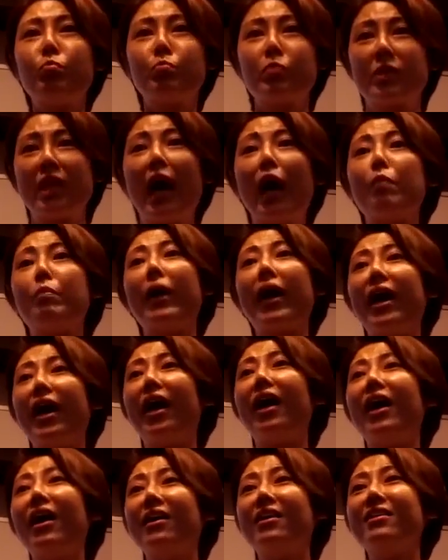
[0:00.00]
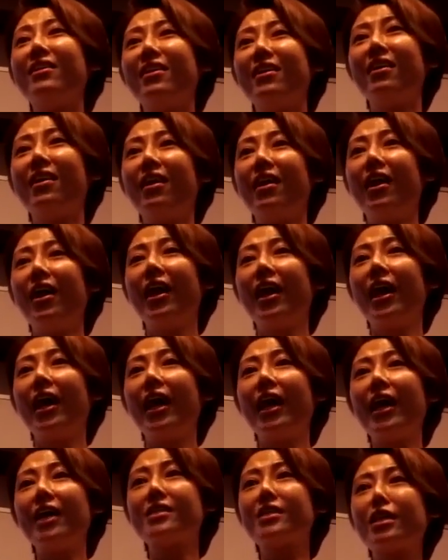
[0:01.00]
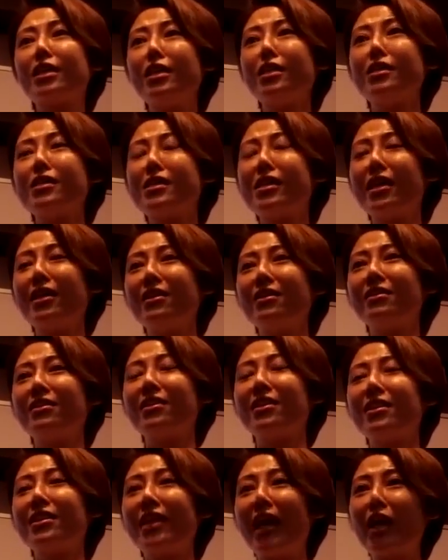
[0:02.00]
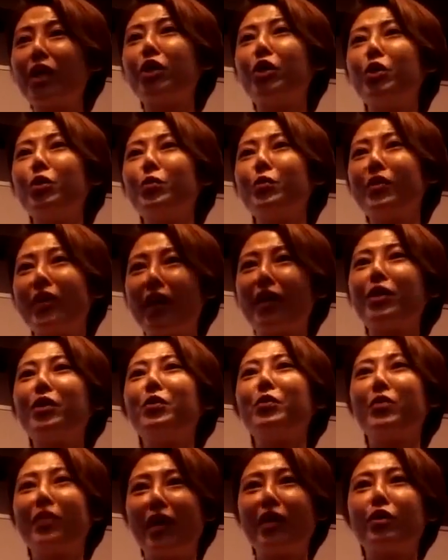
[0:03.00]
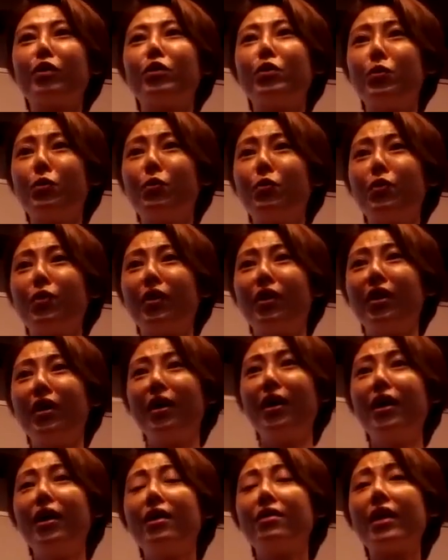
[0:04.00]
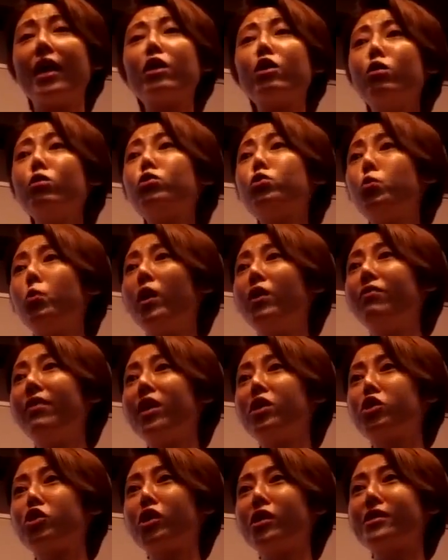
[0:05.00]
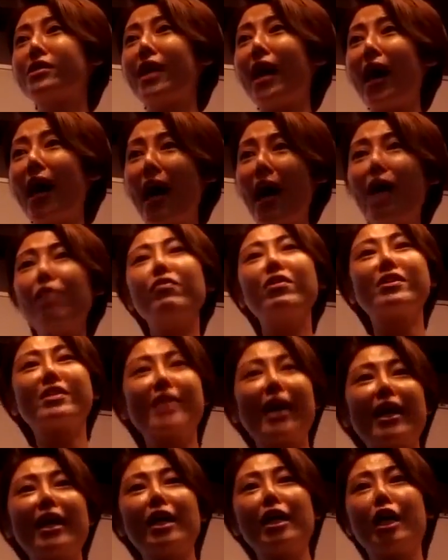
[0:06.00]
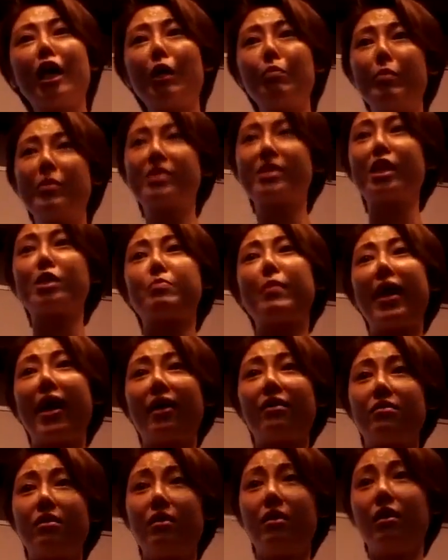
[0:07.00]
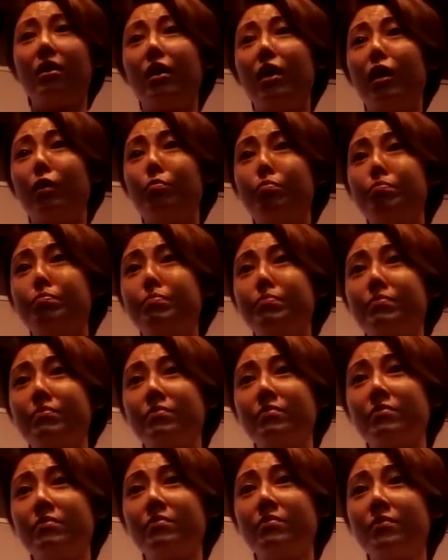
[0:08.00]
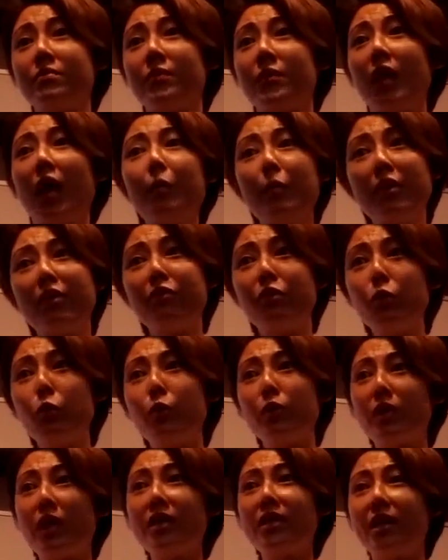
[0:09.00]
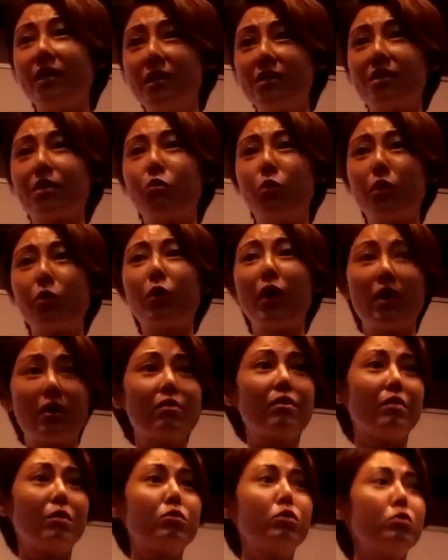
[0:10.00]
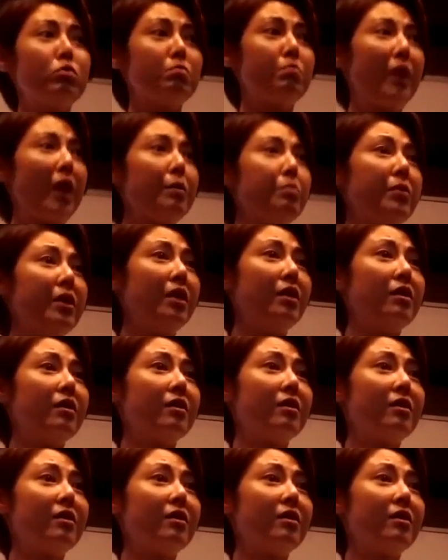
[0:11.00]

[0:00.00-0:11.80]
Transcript: tugged my heart. And I started saying, thank you. Thank you to World Ventures. I have a side income besides my acting income. How many of you would think that this is quite a good plan B?